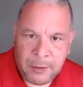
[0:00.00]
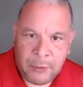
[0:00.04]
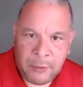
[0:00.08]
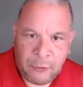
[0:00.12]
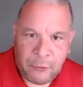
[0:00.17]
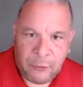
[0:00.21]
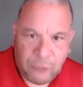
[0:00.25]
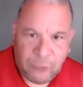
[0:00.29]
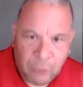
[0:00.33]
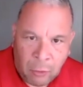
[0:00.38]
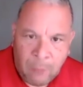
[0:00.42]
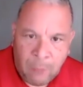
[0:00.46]

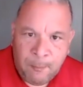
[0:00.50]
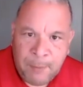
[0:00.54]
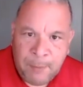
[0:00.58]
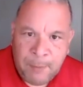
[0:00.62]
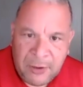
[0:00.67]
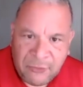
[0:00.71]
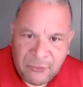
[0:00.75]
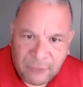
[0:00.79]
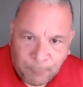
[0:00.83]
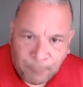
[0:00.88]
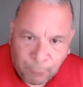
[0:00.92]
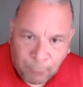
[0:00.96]
don't be
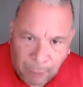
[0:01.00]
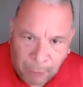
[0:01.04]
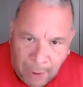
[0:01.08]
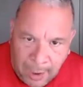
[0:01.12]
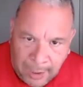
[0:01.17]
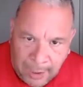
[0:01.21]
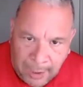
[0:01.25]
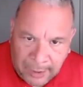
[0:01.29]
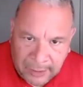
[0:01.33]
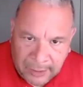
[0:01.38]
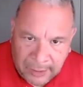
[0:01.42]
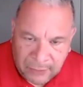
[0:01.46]

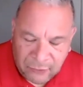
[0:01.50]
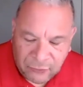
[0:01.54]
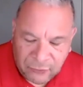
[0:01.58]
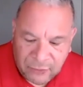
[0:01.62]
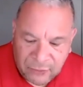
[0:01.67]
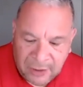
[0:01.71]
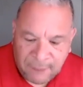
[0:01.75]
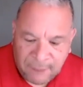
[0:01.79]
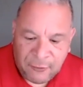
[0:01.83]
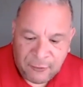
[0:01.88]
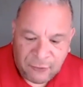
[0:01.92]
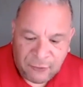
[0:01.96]
surprised
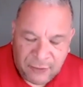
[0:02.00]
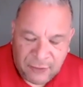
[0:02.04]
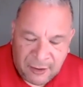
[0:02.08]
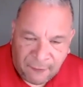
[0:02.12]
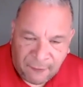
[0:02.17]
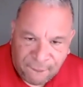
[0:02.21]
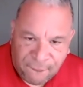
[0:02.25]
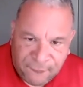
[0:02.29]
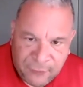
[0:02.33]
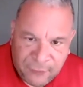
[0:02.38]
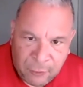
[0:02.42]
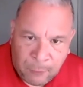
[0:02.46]
if you see
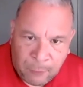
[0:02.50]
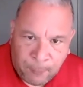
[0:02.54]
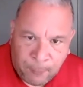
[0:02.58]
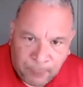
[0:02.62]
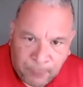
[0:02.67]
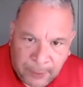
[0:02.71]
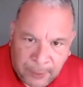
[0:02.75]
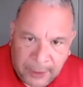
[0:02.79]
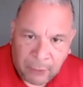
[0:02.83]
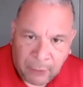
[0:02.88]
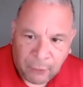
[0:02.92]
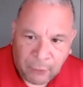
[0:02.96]
a few
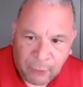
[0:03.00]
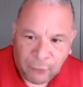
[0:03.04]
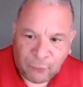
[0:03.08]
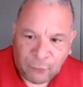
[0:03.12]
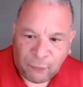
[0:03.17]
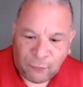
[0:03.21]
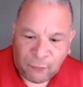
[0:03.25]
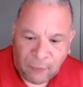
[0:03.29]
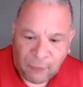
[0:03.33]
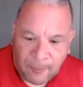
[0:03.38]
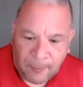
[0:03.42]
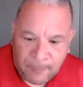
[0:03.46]
players
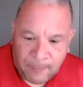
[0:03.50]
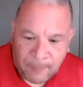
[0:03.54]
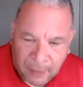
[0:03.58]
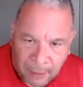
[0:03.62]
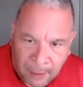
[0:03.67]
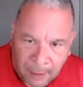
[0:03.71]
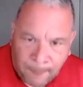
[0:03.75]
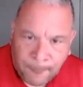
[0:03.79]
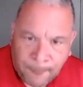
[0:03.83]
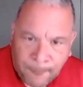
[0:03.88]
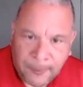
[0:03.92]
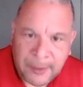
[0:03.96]
from the
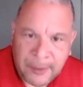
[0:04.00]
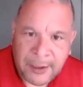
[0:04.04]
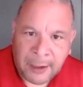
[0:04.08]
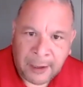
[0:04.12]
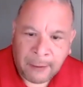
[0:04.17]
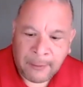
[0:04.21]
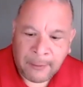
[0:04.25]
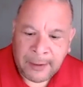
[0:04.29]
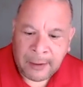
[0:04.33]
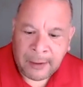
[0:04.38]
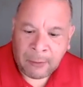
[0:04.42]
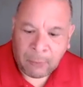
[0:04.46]
Upland
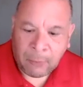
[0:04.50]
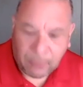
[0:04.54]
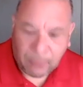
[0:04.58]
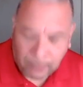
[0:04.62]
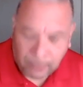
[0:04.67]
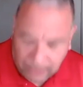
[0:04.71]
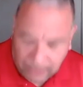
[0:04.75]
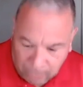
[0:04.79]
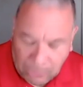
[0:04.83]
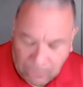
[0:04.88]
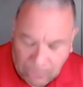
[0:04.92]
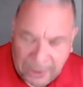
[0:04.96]
area
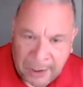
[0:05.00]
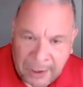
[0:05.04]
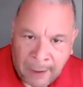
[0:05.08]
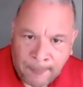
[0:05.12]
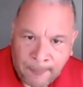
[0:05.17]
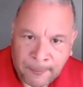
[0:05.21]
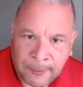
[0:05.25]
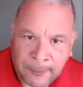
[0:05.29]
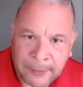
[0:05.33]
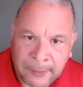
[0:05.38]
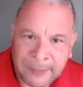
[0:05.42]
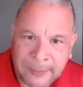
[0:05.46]
or at
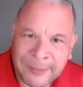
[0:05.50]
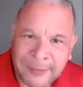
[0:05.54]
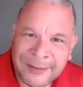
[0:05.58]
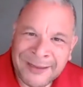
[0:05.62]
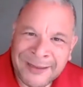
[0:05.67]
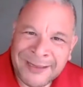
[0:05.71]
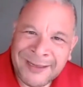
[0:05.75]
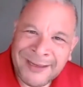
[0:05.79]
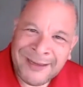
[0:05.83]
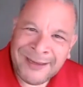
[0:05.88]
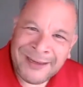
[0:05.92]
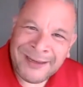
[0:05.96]
Upland
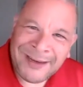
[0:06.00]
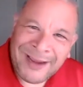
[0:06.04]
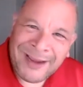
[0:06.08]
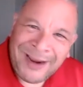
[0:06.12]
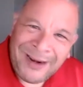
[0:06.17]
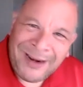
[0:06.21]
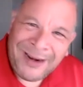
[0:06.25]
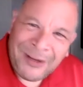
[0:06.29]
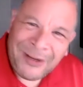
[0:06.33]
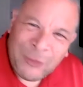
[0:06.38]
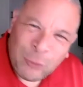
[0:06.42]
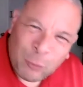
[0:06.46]

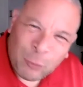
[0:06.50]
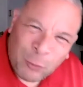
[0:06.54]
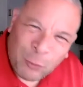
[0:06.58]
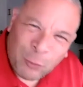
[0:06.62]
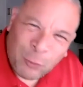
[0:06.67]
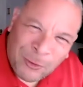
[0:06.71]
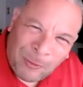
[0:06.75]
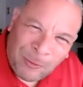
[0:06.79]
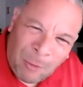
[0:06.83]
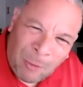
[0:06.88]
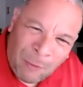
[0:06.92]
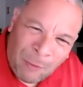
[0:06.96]
kind of
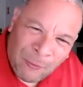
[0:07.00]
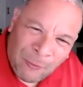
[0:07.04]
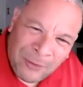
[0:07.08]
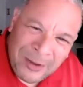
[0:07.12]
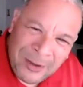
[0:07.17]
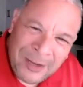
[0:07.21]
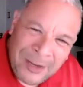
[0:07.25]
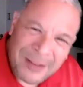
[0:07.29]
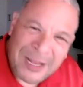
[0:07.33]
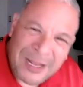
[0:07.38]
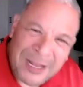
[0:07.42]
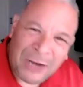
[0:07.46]
trickle over
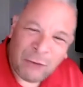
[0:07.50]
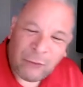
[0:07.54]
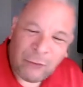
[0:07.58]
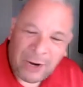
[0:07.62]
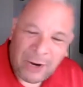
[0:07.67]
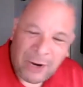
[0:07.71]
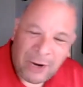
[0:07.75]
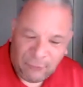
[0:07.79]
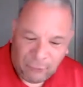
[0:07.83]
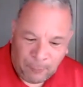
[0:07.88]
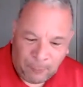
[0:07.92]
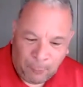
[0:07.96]
and hit that
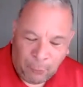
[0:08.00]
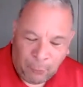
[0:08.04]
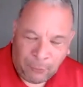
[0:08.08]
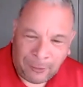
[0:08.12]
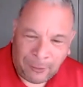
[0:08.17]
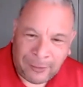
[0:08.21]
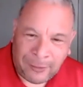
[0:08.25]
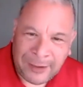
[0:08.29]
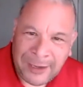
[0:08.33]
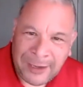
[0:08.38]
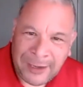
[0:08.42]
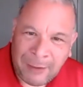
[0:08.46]
transfer
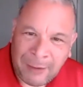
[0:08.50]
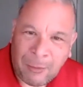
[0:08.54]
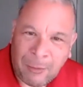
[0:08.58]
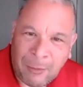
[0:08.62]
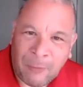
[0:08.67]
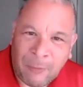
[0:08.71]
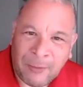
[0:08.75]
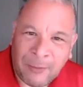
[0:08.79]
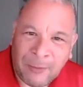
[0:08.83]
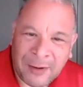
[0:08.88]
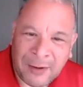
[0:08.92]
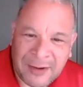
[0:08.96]
portal and head
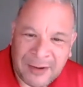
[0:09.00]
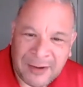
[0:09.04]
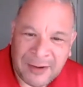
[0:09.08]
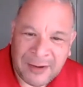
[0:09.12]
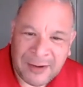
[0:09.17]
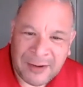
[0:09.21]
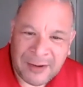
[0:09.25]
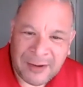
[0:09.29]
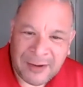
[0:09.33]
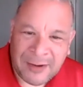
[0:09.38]
over to Damien.